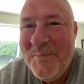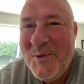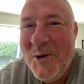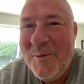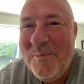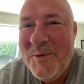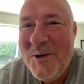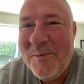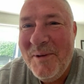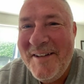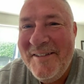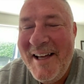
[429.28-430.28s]
God
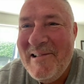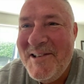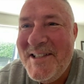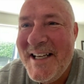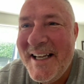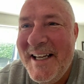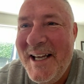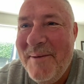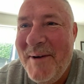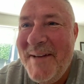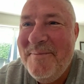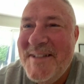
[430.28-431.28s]
bless, Andrew. Take care, mate.